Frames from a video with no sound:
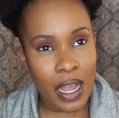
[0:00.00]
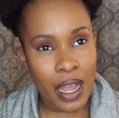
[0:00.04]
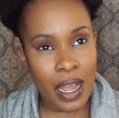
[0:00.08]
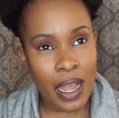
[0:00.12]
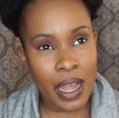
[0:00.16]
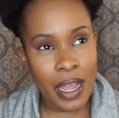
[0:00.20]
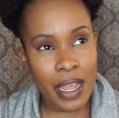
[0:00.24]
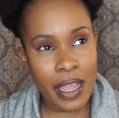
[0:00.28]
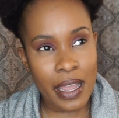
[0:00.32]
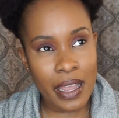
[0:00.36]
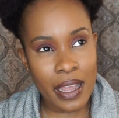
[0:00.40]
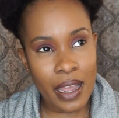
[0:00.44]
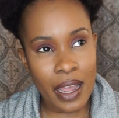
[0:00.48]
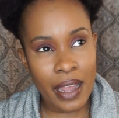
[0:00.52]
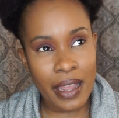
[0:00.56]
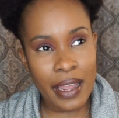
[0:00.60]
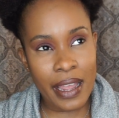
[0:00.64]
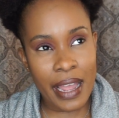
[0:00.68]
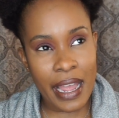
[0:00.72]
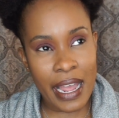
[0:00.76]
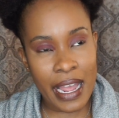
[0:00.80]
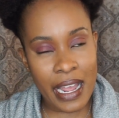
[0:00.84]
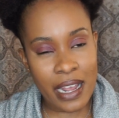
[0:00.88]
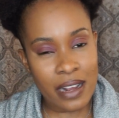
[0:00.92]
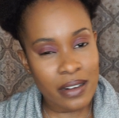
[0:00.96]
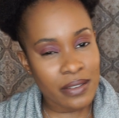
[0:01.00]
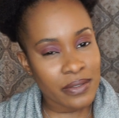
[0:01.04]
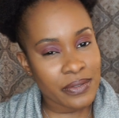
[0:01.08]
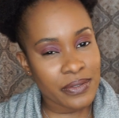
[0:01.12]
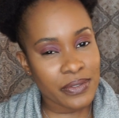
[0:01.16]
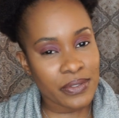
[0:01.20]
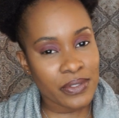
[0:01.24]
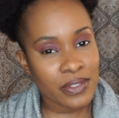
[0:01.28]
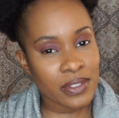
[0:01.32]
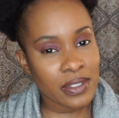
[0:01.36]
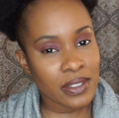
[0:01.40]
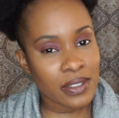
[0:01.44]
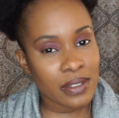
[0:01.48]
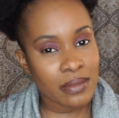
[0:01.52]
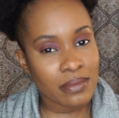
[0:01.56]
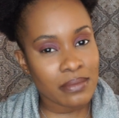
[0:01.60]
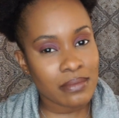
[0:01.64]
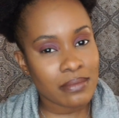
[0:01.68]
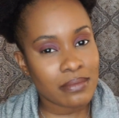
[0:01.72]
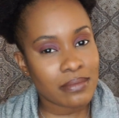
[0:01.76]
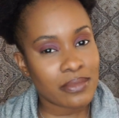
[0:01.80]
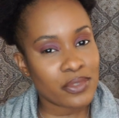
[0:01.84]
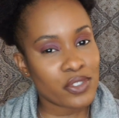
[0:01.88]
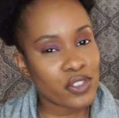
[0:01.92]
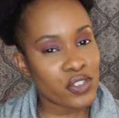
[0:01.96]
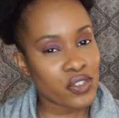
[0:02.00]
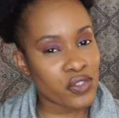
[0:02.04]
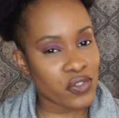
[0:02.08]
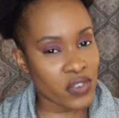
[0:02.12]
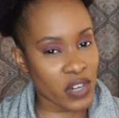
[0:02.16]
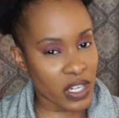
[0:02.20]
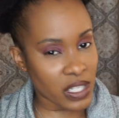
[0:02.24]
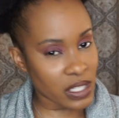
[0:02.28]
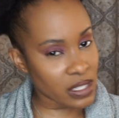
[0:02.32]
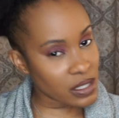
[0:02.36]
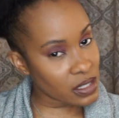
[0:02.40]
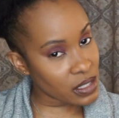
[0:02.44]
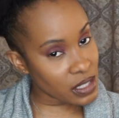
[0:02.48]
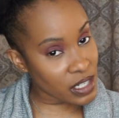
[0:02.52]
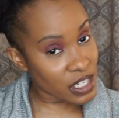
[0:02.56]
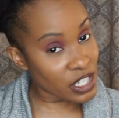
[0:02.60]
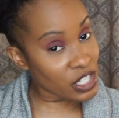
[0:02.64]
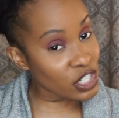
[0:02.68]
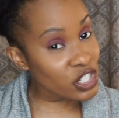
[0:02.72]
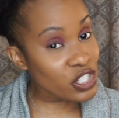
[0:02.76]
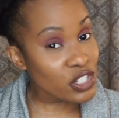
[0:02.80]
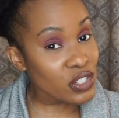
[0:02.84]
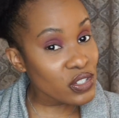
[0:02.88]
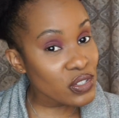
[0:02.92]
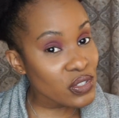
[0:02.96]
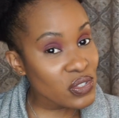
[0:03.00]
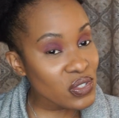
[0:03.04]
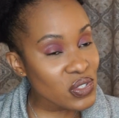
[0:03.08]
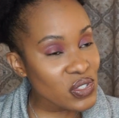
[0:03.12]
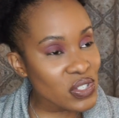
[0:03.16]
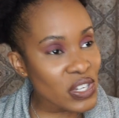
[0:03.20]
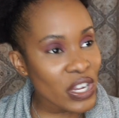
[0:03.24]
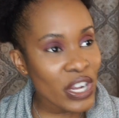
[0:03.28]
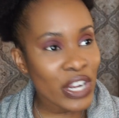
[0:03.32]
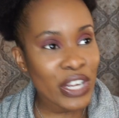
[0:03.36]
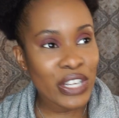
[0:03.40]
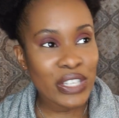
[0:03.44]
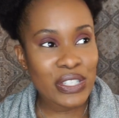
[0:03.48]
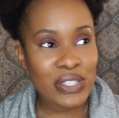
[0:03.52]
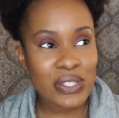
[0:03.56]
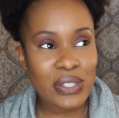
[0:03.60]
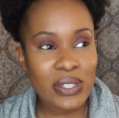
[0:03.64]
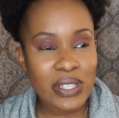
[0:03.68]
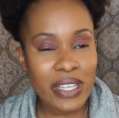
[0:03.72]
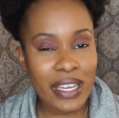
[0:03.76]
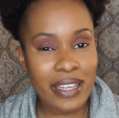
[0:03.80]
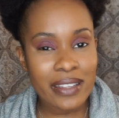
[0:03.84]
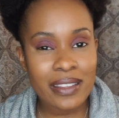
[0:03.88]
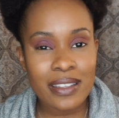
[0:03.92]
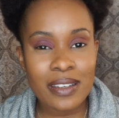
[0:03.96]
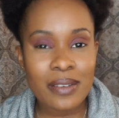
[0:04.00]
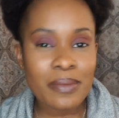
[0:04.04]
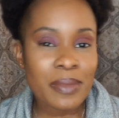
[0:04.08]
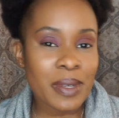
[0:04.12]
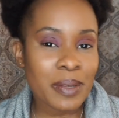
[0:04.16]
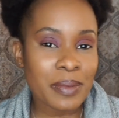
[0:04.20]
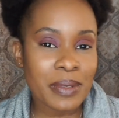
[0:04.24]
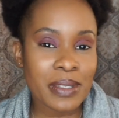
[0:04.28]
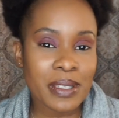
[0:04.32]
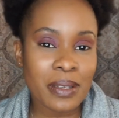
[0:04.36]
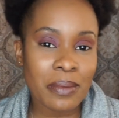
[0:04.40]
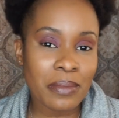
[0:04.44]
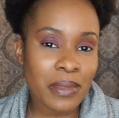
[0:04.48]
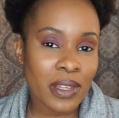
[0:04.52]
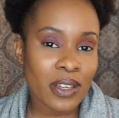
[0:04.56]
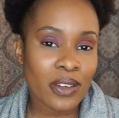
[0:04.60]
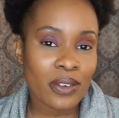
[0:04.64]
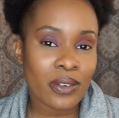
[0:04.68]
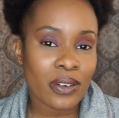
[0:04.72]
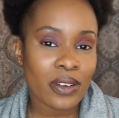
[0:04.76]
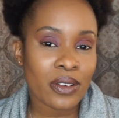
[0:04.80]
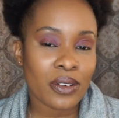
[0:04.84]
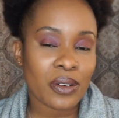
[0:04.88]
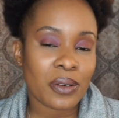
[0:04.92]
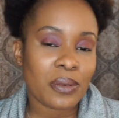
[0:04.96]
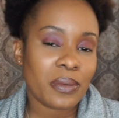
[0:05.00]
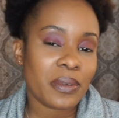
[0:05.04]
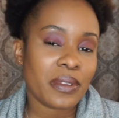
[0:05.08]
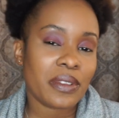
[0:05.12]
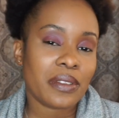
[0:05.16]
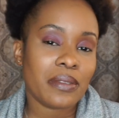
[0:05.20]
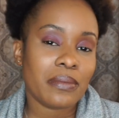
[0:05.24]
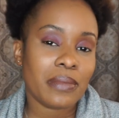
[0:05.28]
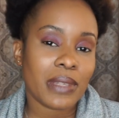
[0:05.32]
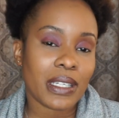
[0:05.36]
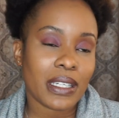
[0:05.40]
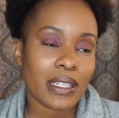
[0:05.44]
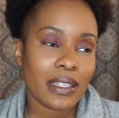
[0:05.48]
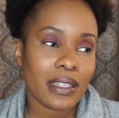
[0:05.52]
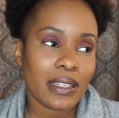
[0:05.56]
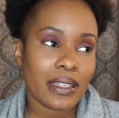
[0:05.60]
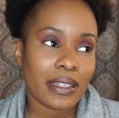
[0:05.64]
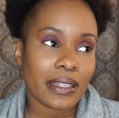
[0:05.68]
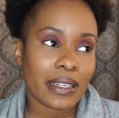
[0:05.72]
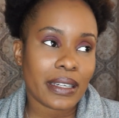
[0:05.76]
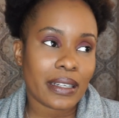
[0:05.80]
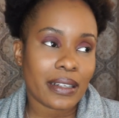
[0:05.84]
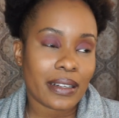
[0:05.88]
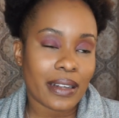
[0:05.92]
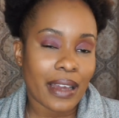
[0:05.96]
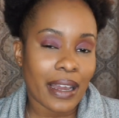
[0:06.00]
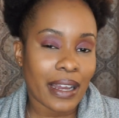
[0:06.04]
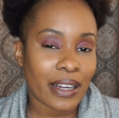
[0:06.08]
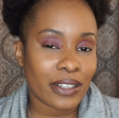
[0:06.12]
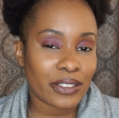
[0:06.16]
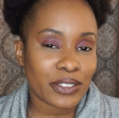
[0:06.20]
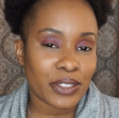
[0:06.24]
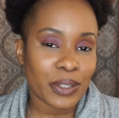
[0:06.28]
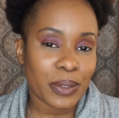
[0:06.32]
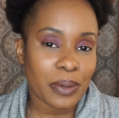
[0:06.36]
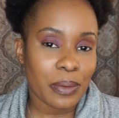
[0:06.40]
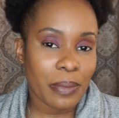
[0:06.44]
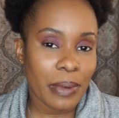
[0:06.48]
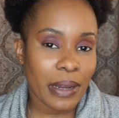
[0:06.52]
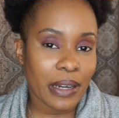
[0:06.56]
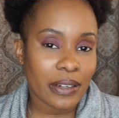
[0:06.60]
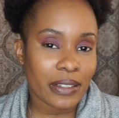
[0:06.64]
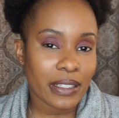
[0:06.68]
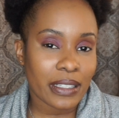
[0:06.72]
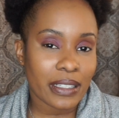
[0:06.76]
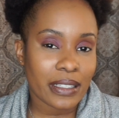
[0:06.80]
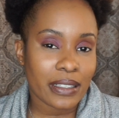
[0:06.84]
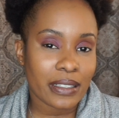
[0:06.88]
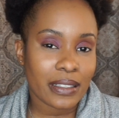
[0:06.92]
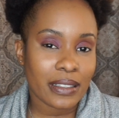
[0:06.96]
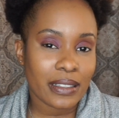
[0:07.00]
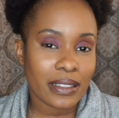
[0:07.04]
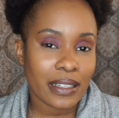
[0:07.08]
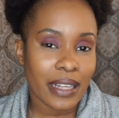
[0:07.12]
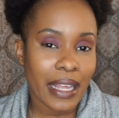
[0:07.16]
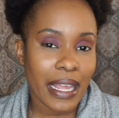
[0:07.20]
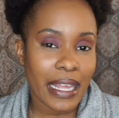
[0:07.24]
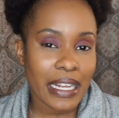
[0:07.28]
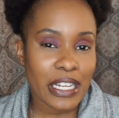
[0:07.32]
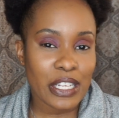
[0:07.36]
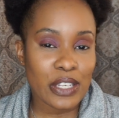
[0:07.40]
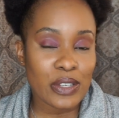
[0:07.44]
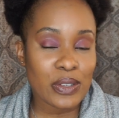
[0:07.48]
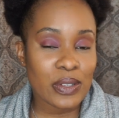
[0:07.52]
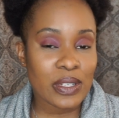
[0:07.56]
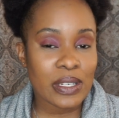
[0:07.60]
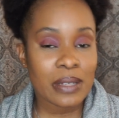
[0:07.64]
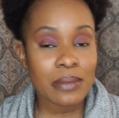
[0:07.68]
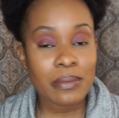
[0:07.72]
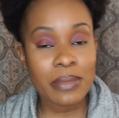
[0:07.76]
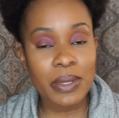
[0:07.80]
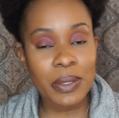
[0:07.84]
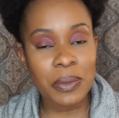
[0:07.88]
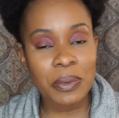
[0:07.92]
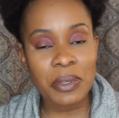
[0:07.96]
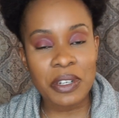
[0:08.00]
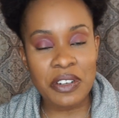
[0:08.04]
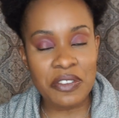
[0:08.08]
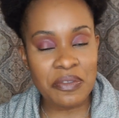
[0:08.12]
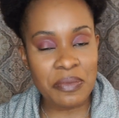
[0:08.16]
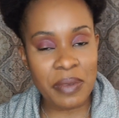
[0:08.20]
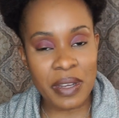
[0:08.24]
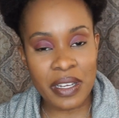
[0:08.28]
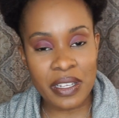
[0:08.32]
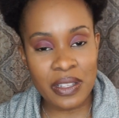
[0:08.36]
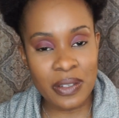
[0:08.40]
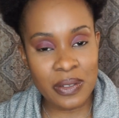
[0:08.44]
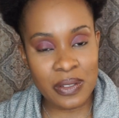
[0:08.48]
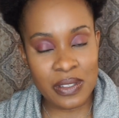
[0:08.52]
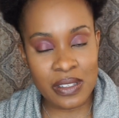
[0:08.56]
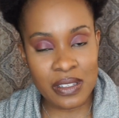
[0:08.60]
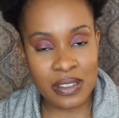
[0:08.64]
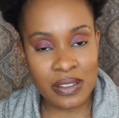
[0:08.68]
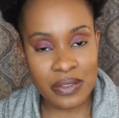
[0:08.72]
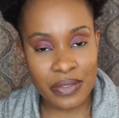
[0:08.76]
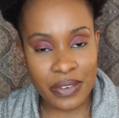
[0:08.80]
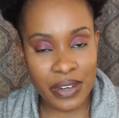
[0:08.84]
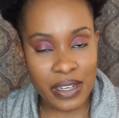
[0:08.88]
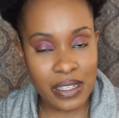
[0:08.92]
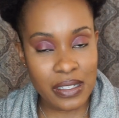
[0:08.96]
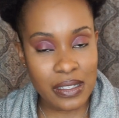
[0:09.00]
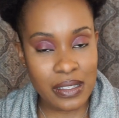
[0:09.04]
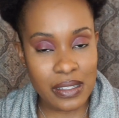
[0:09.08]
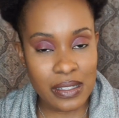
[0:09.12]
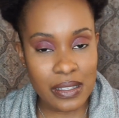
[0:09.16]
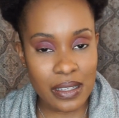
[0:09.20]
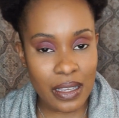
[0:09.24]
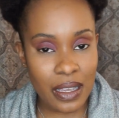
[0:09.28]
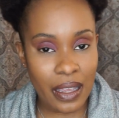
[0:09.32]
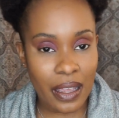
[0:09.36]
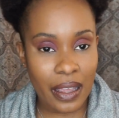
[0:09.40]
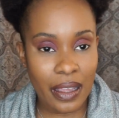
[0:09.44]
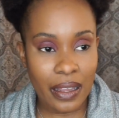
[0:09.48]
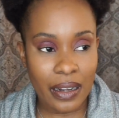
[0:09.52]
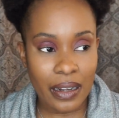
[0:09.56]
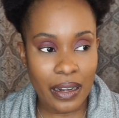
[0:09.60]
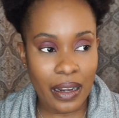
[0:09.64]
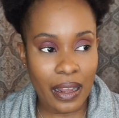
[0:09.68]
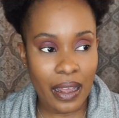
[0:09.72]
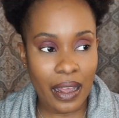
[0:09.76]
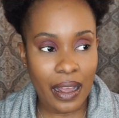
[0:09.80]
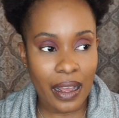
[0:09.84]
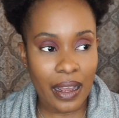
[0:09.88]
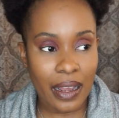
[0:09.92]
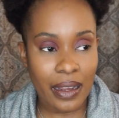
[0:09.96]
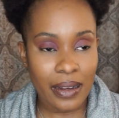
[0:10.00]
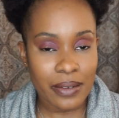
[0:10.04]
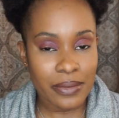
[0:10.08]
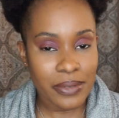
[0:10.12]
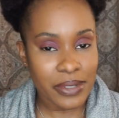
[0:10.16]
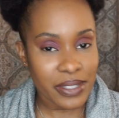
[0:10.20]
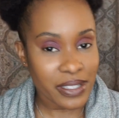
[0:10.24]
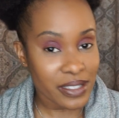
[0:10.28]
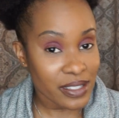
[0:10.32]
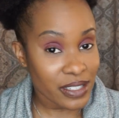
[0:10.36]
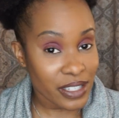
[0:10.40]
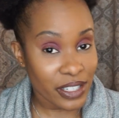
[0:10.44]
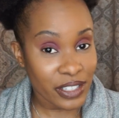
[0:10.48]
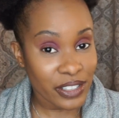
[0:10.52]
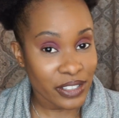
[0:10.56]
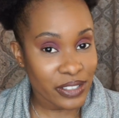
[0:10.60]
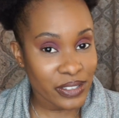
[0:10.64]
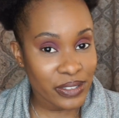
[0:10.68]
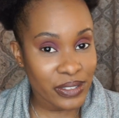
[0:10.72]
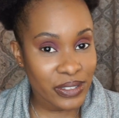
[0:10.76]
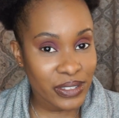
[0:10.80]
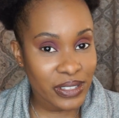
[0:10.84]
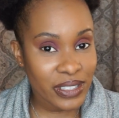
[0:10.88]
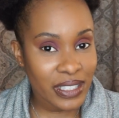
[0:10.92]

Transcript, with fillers: I, I have trust issues. So like there may be something going on with me and I'll know about it and you can be one of my closest friends and I wouldn't tell you